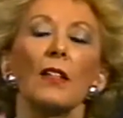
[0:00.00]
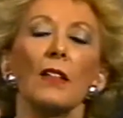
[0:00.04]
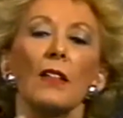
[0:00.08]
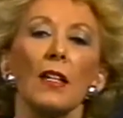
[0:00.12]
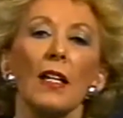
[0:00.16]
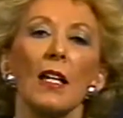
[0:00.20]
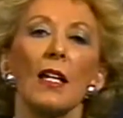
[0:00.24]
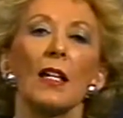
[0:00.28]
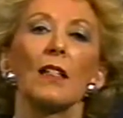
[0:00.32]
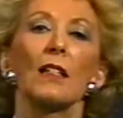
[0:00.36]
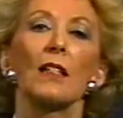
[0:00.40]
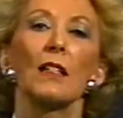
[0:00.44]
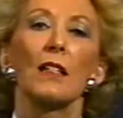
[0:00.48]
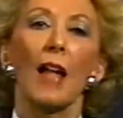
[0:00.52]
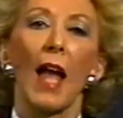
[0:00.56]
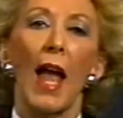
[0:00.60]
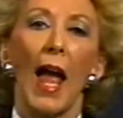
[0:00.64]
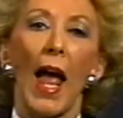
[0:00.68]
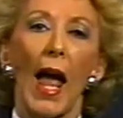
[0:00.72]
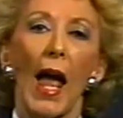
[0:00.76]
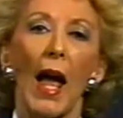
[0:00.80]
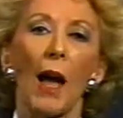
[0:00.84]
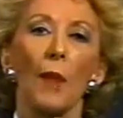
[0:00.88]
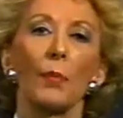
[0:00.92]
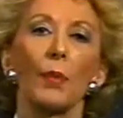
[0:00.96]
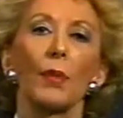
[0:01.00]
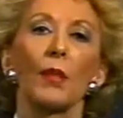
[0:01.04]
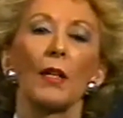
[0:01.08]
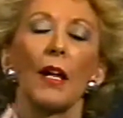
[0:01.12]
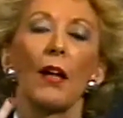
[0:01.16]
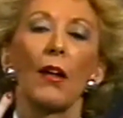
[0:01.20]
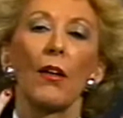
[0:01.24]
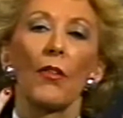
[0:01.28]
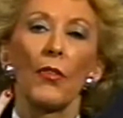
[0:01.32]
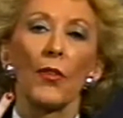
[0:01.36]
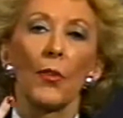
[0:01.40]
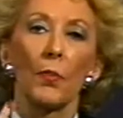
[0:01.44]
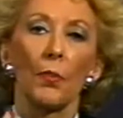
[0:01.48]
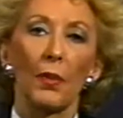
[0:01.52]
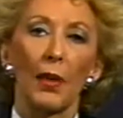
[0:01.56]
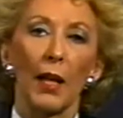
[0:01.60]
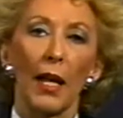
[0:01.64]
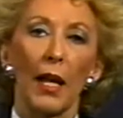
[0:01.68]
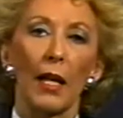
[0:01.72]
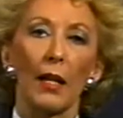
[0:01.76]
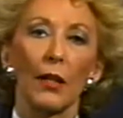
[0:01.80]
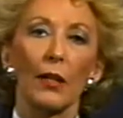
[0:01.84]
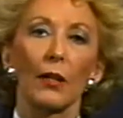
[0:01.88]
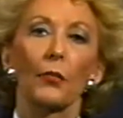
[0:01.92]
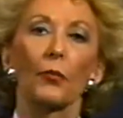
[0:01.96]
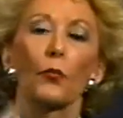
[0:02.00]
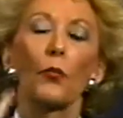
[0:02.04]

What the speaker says: needs to happen on the planet